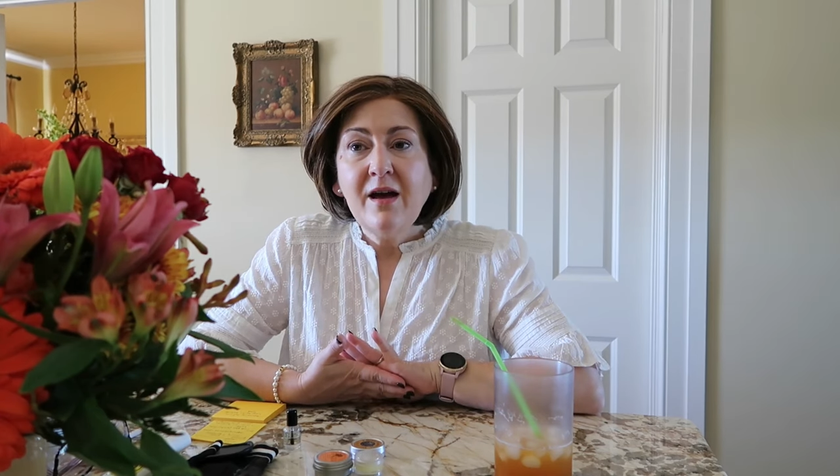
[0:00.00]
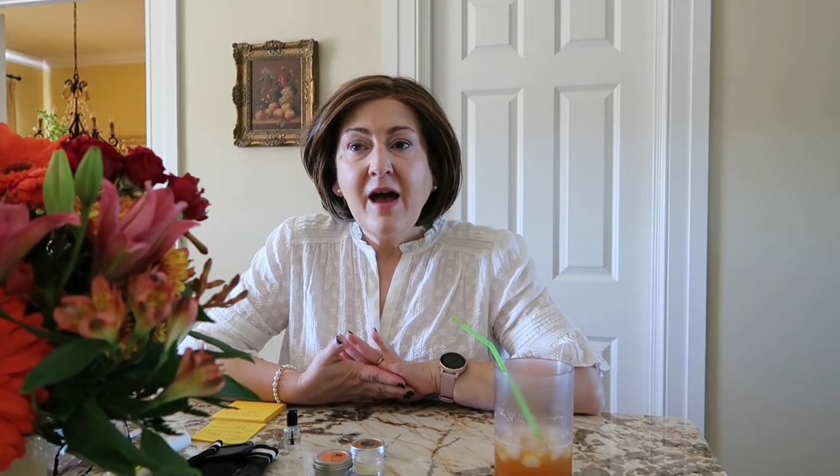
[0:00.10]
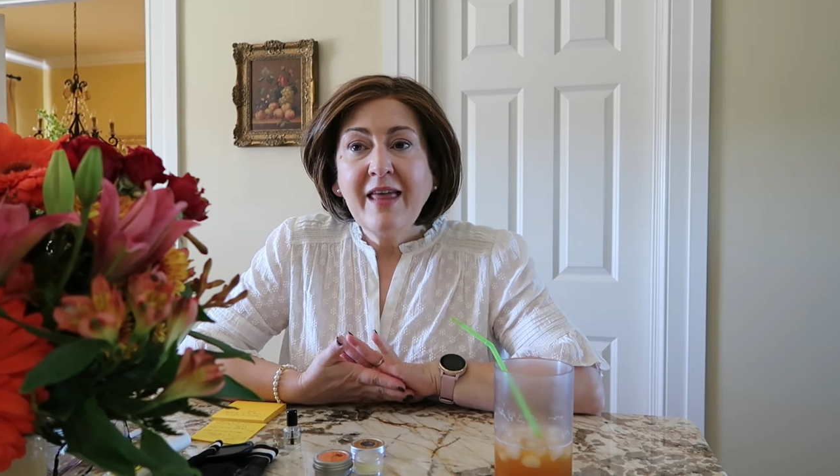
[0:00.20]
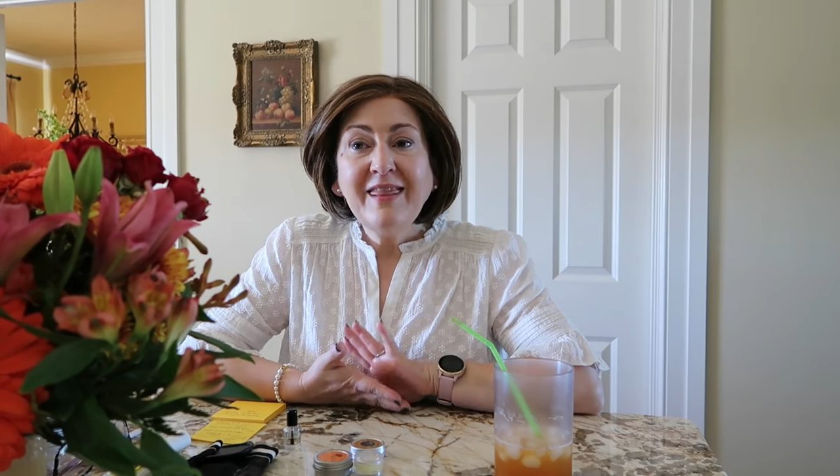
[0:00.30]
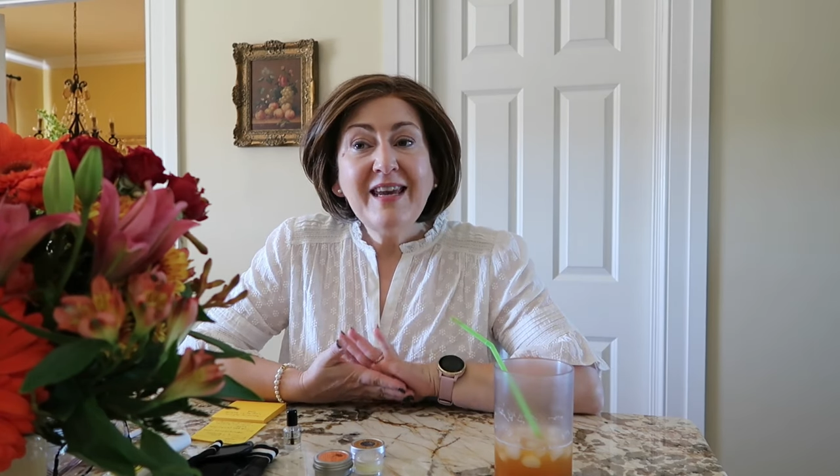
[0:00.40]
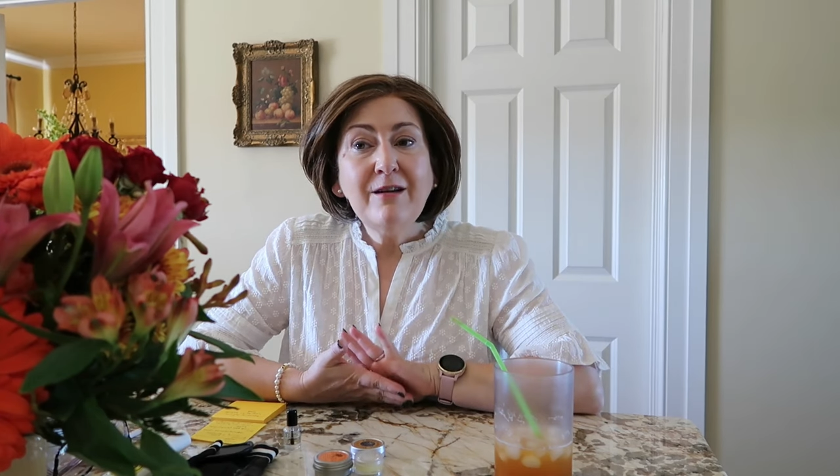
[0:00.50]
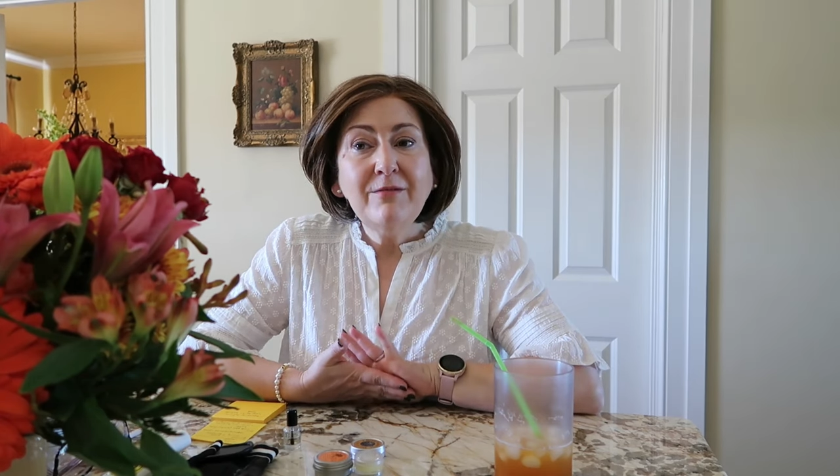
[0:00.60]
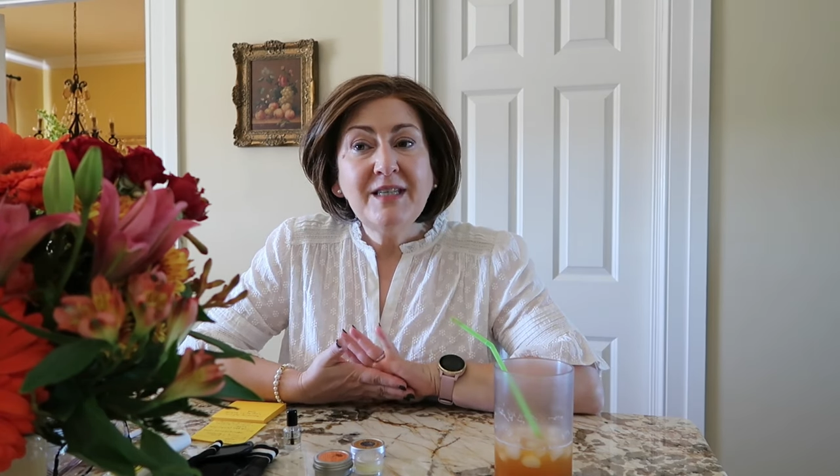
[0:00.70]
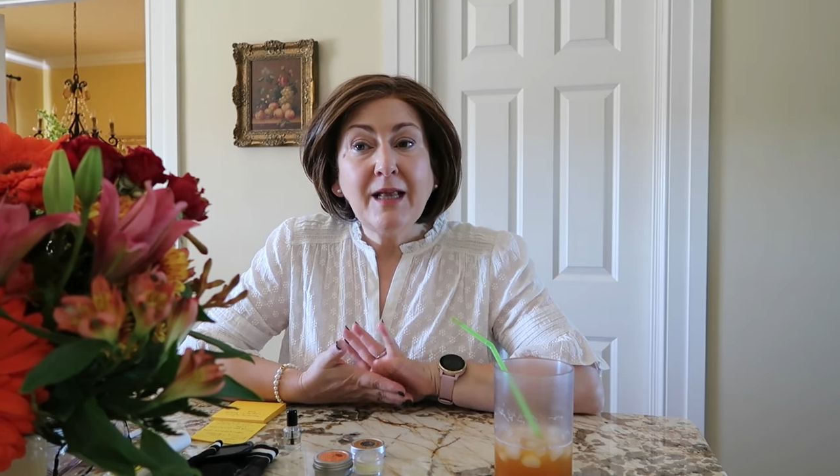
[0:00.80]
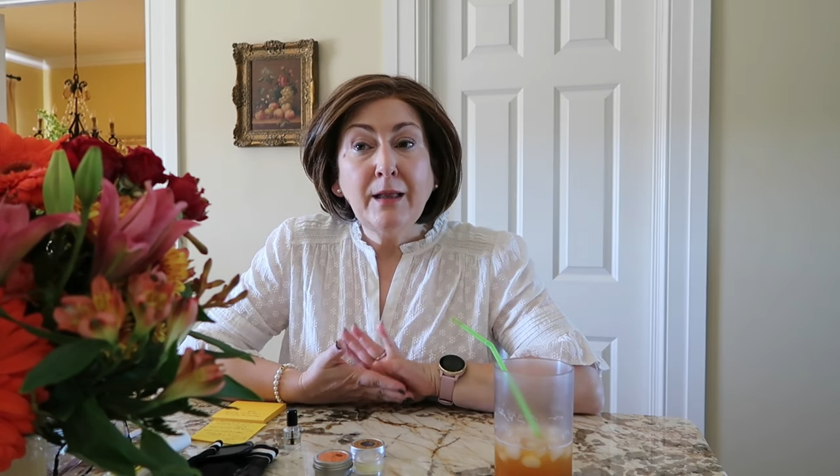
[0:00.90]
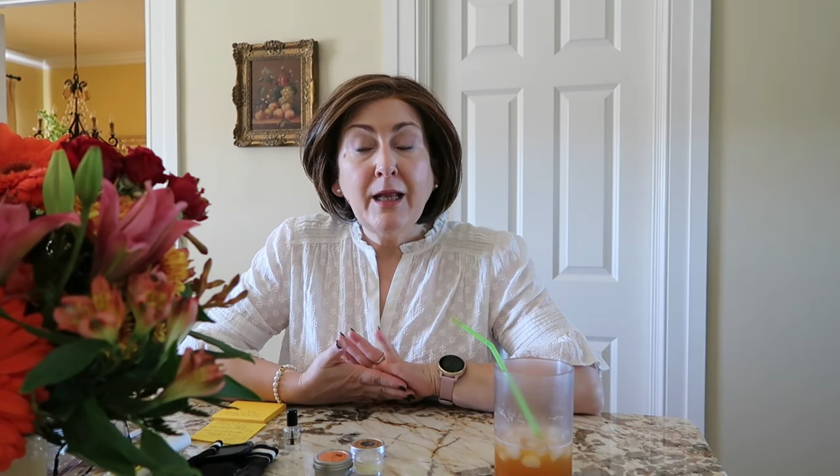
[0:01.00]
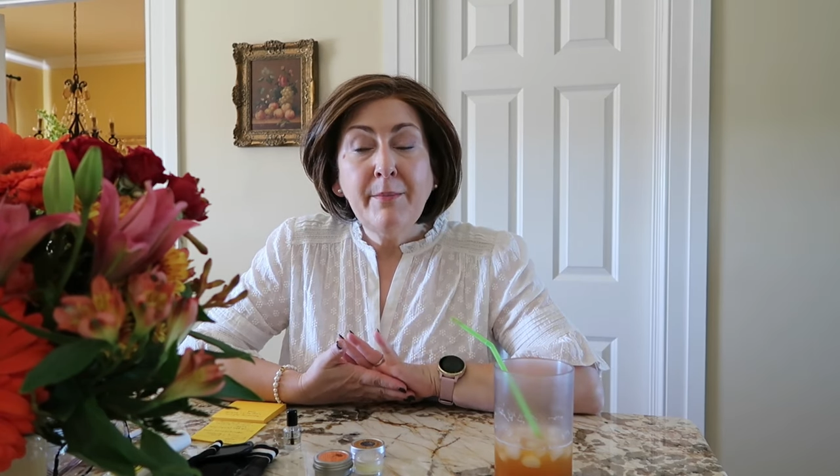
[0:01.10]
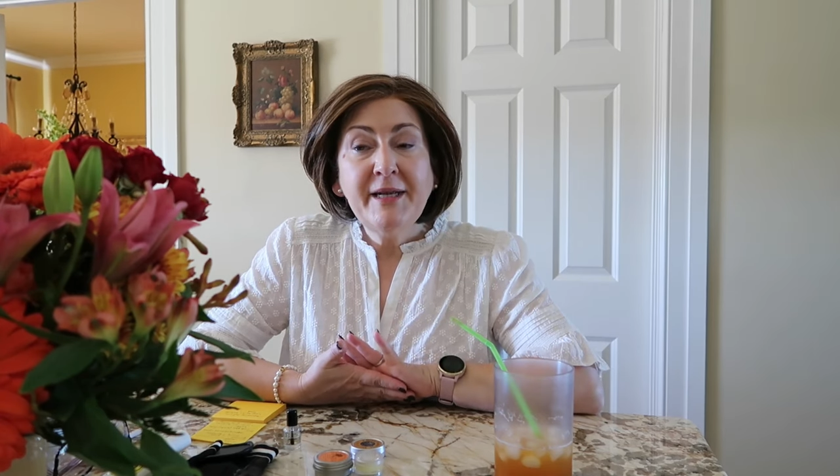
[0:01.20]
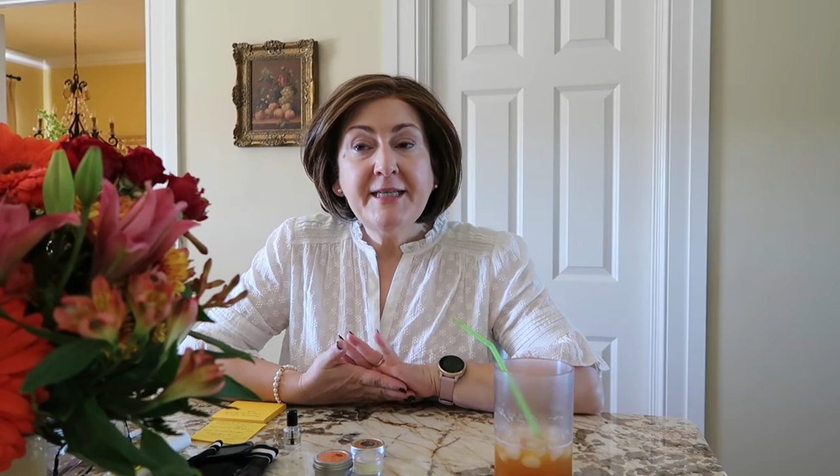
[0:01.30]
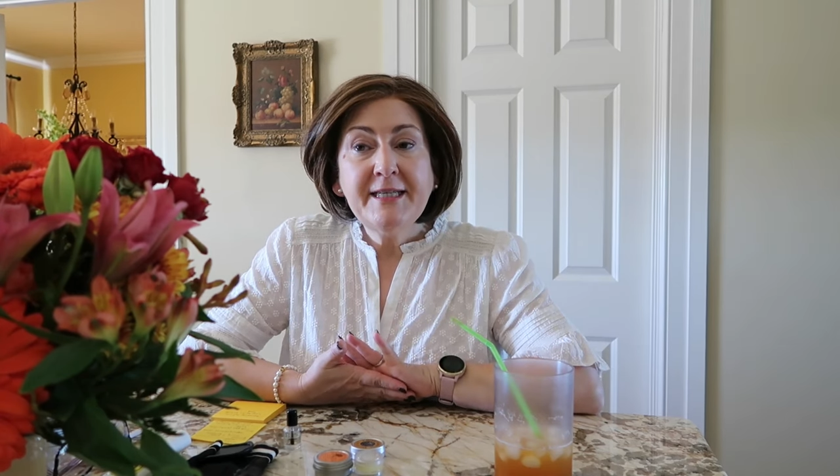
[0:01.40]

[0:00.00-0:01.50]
I think it was a lemon